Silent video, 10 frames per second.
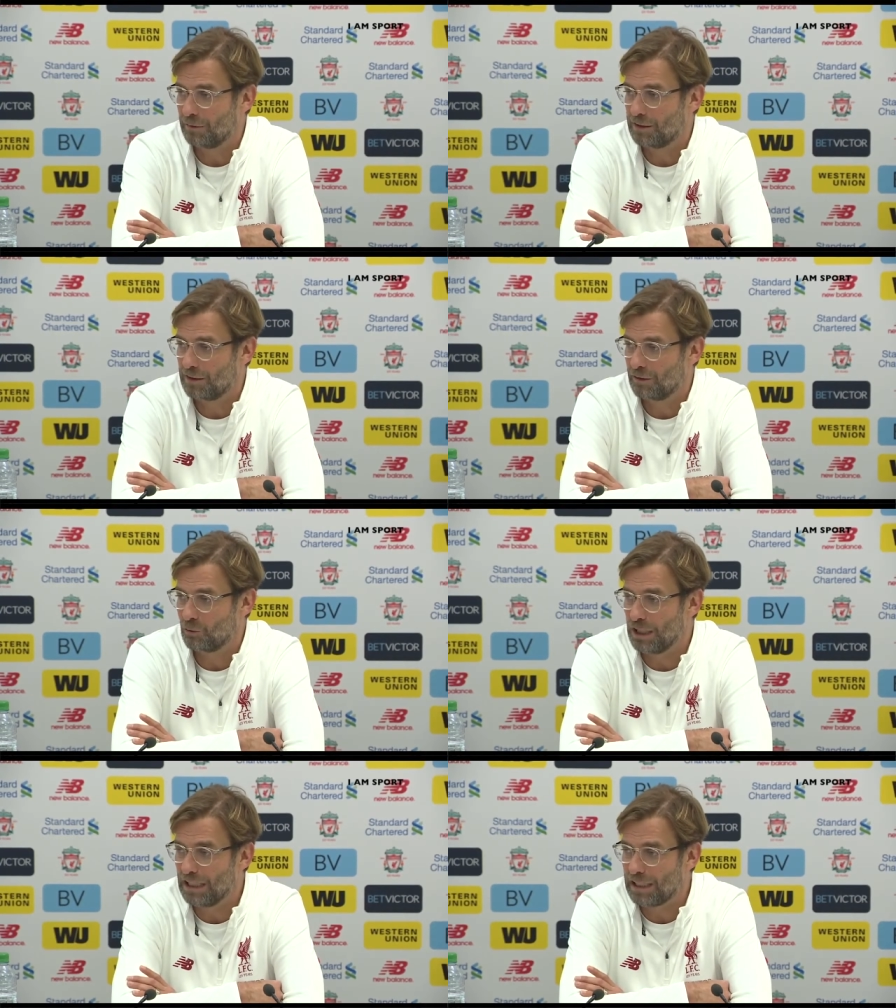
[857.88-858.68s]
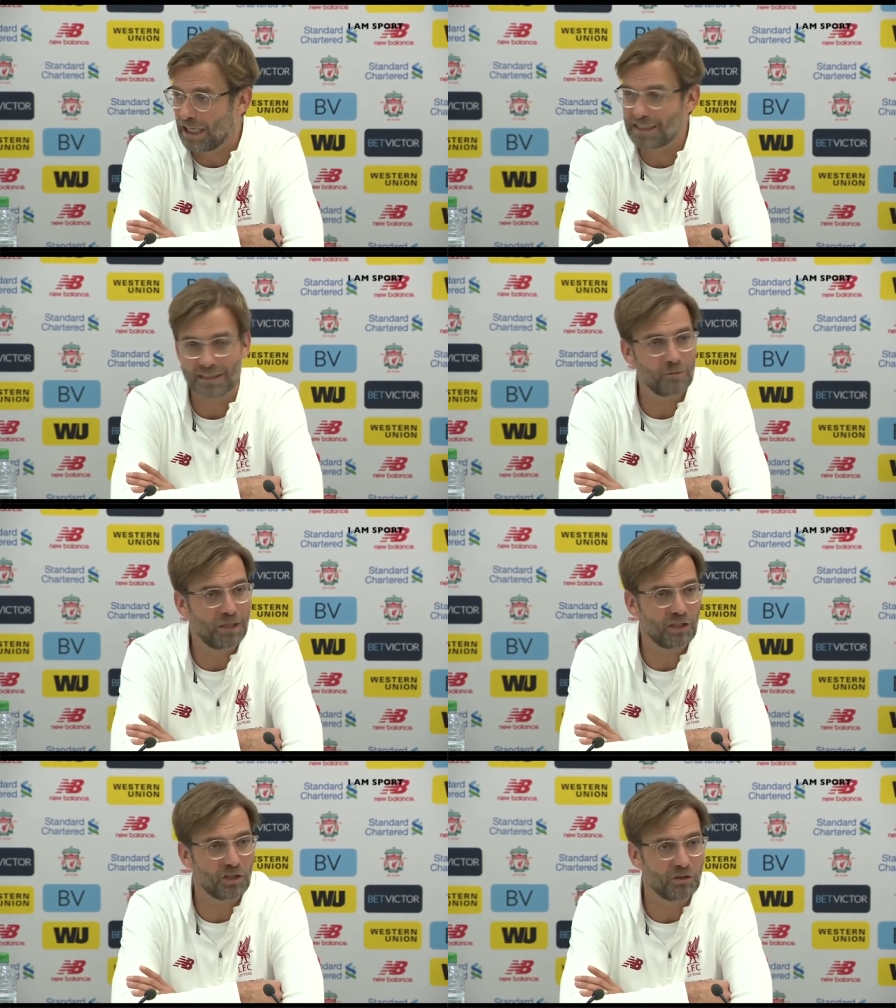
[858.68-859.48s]
it's really nice as a
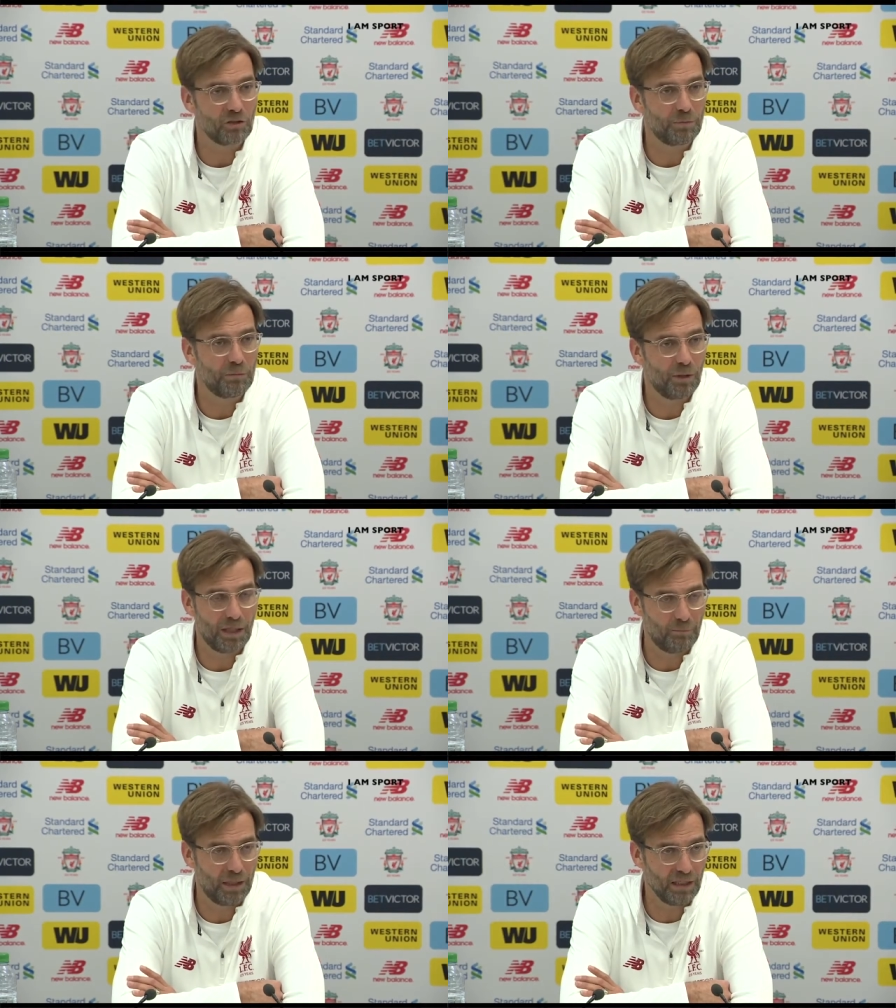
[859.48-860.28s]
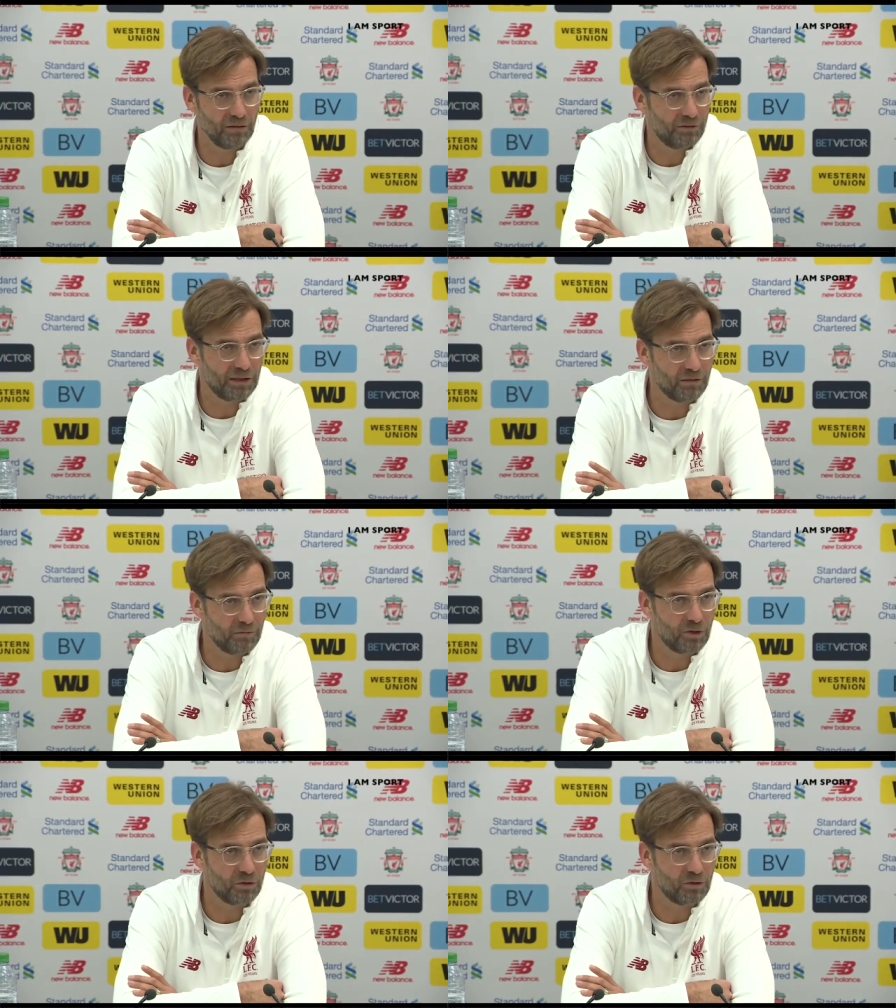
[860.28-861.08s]
manager to be part of it.
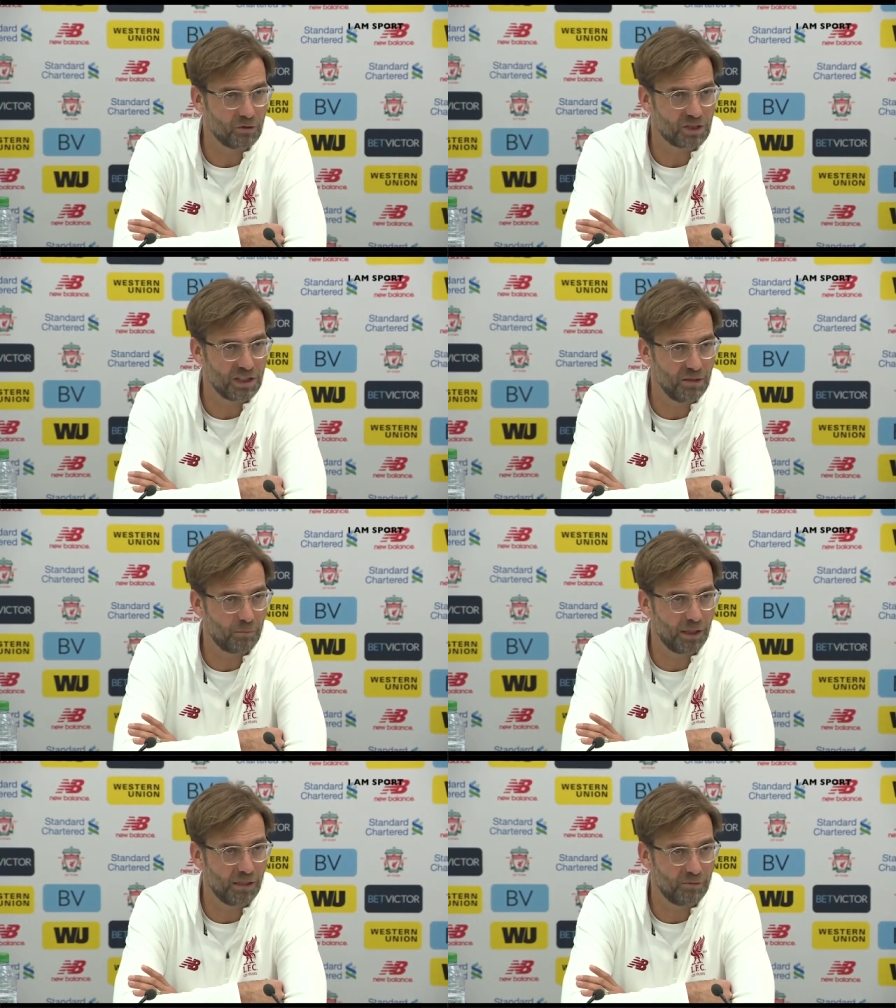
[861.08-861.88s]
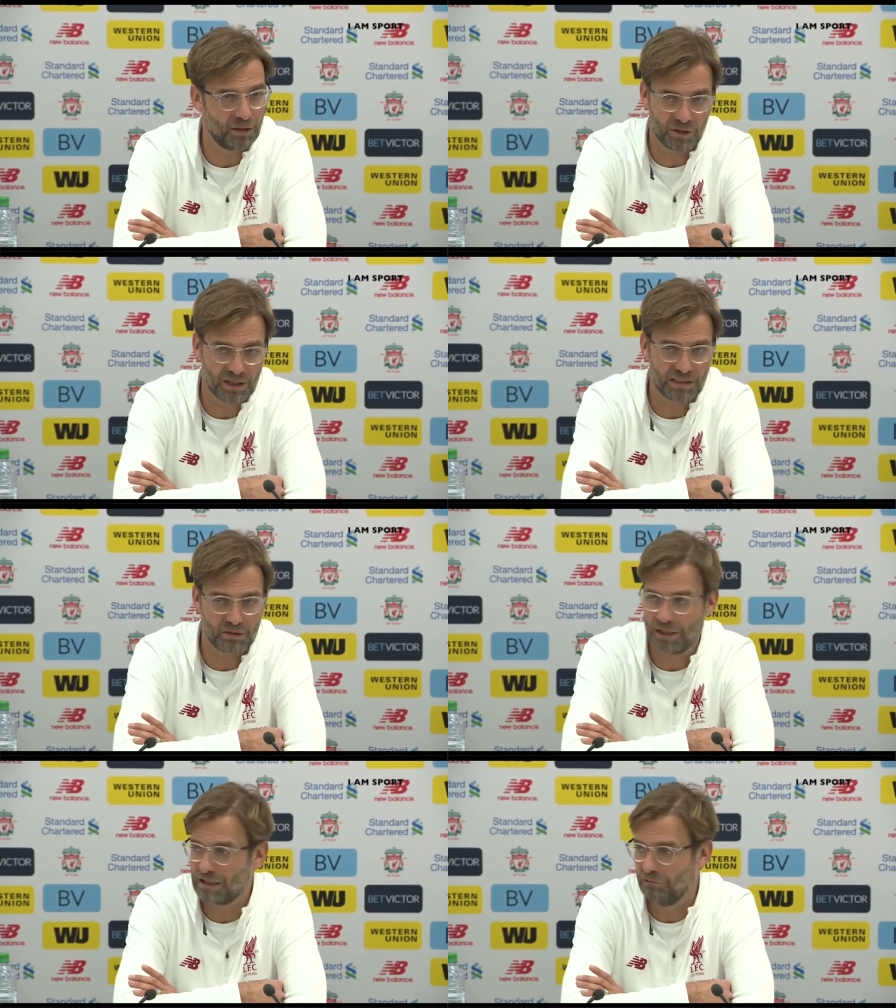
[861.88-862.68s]
To see a player, because
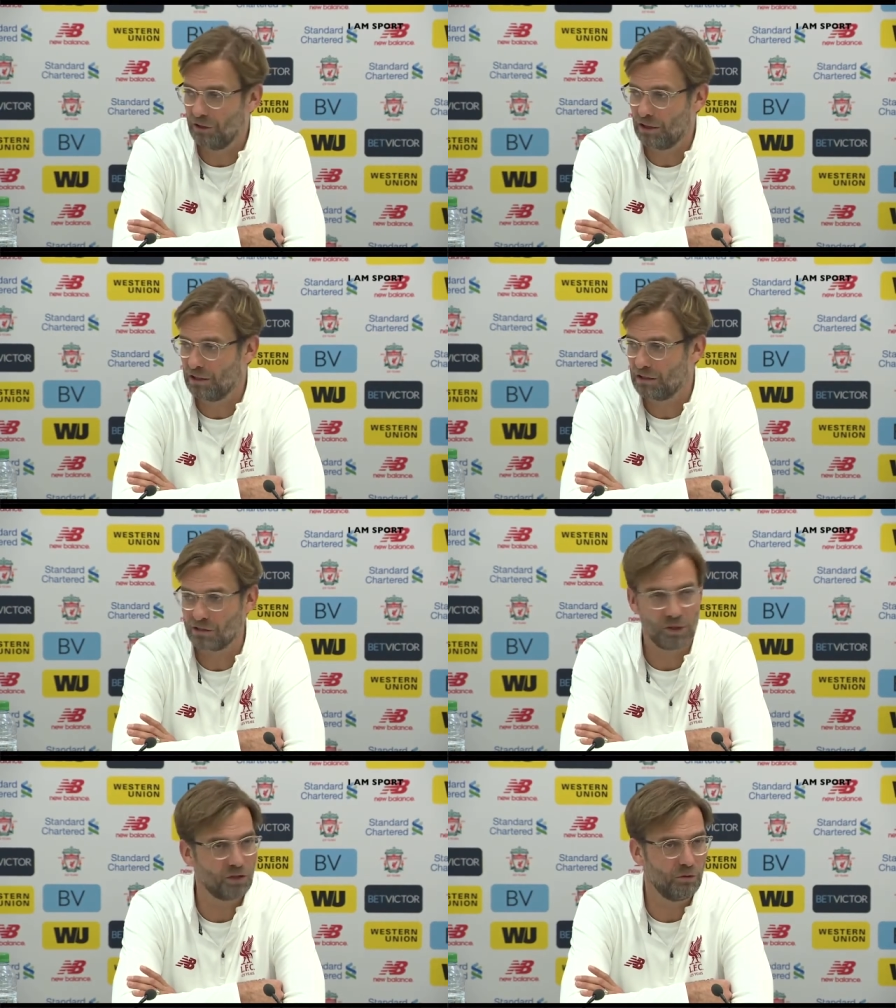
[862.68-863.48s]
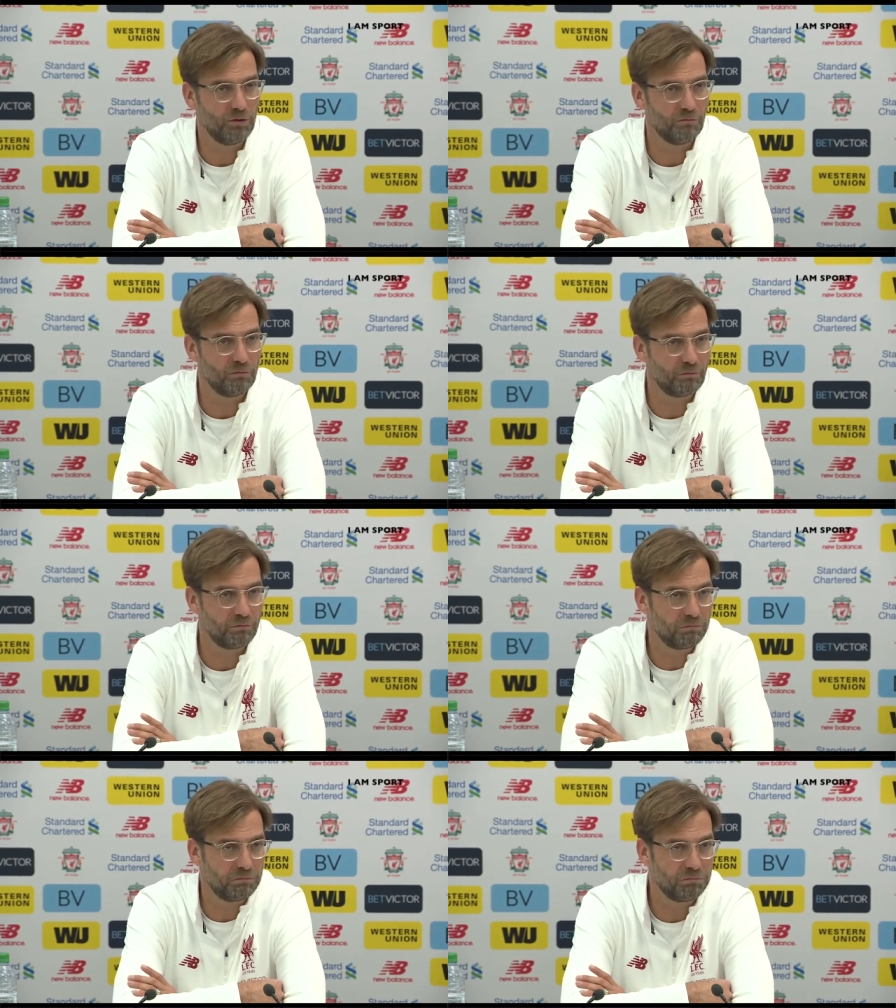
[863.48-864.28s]
that's quite difficult as well.
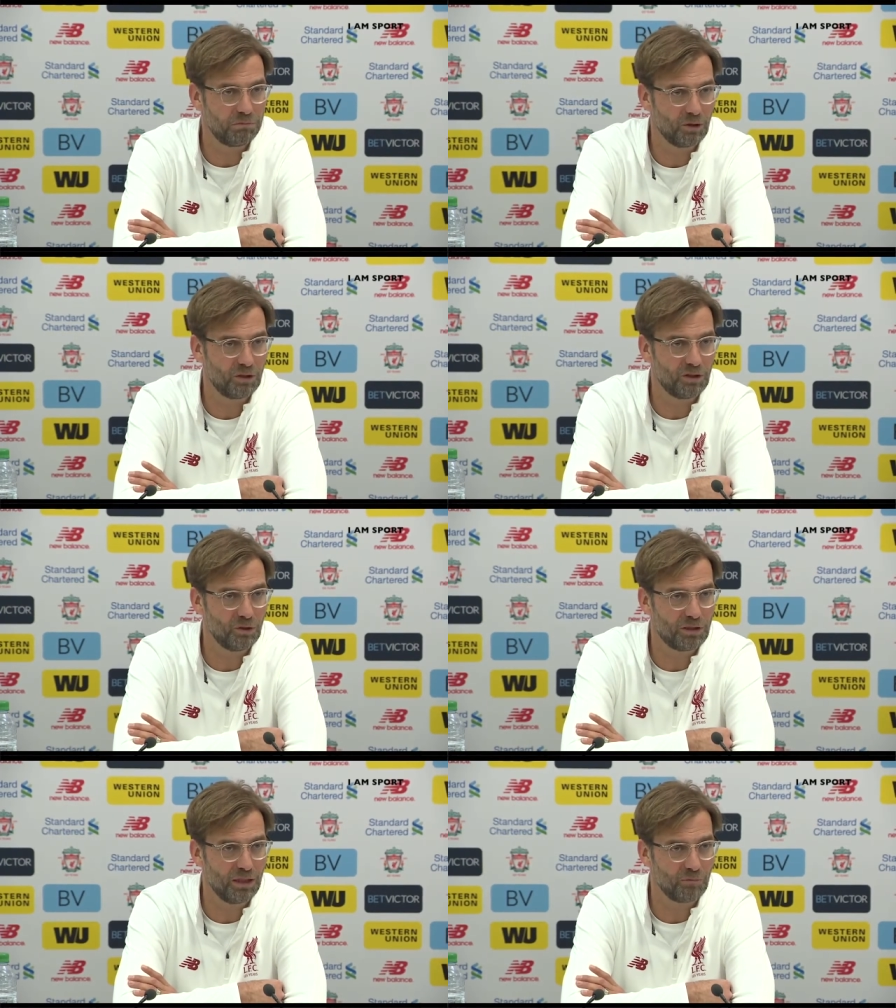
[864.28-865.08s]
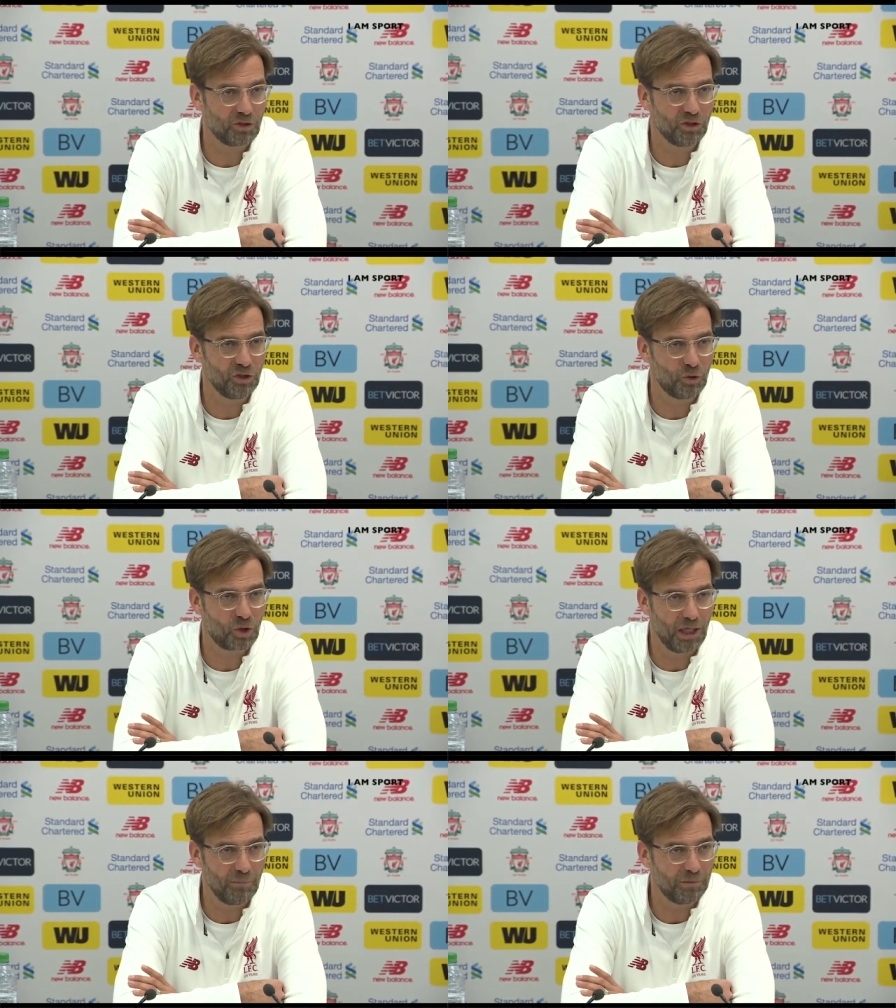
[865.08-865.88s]
You come to a new
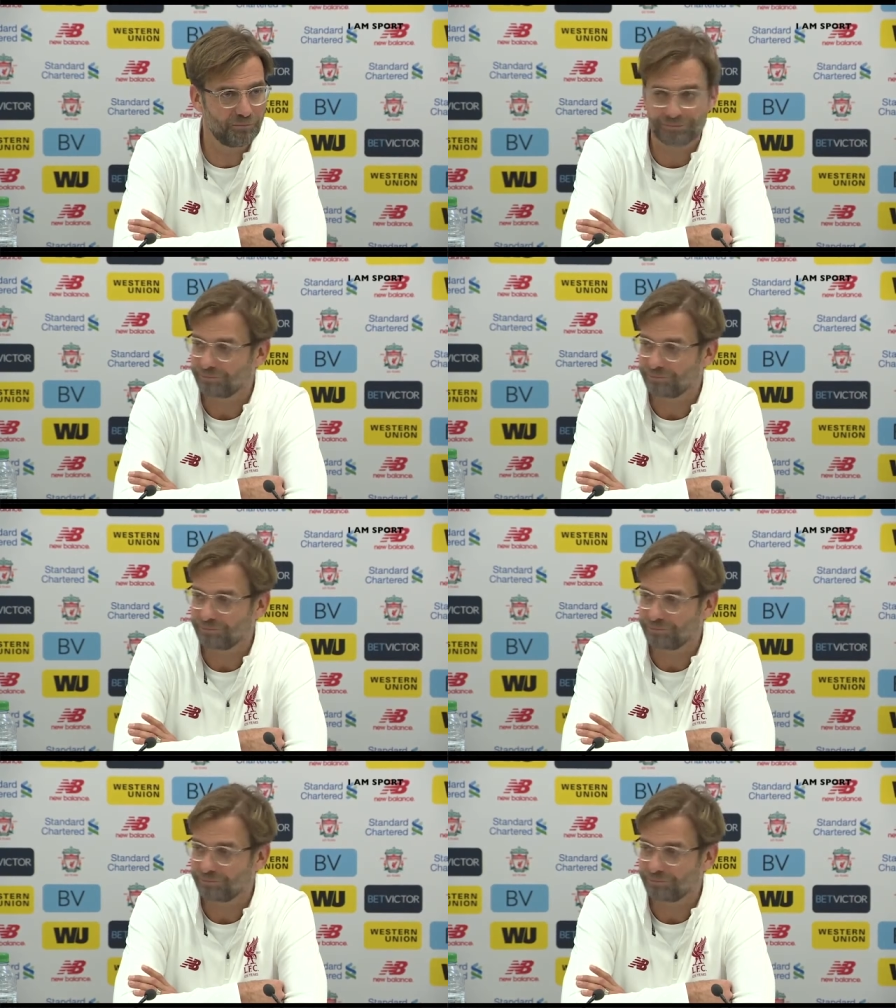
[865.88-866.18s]
club,